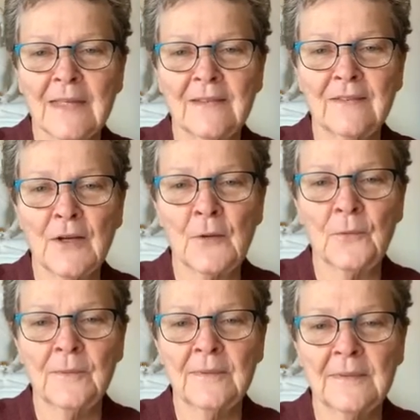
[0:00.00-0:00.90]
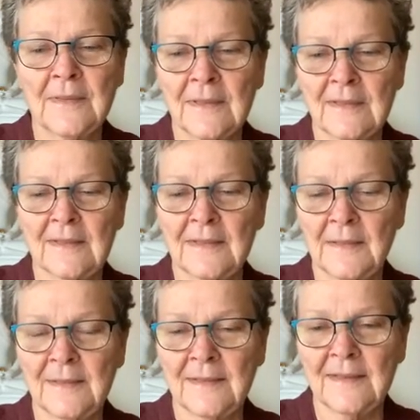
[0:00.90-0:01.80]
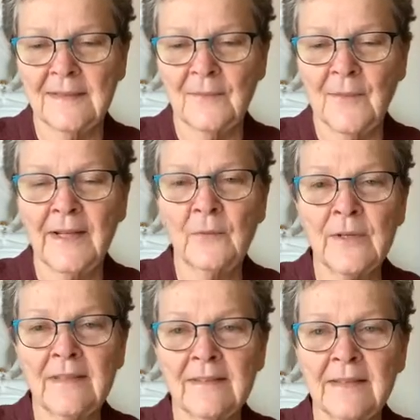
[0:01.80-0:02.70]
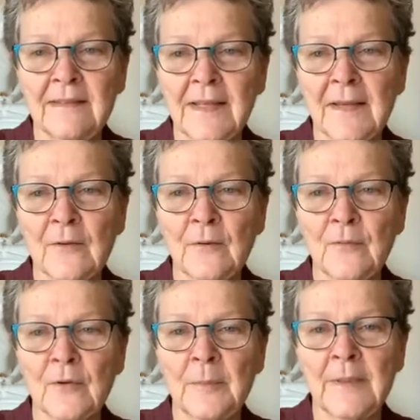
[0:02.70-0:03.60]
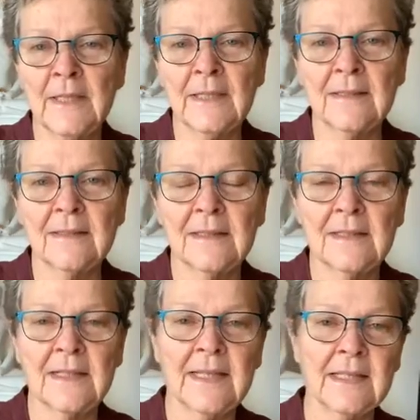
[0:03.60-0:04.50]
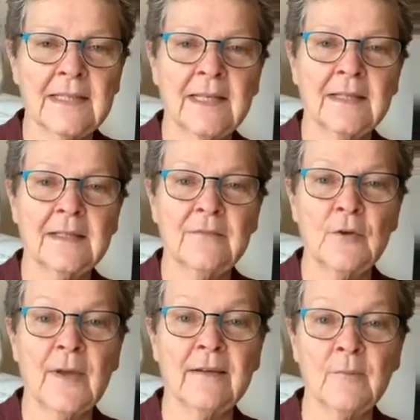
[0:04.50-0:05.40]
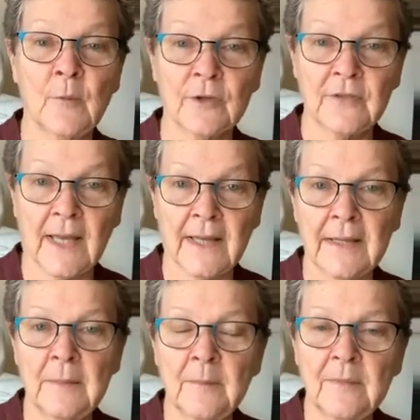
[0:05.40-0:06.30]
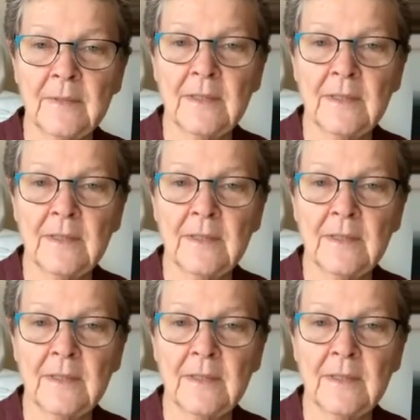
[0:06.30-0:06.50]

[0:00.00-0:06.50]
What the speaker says: So why don't we sit together for a bit, and if you have more time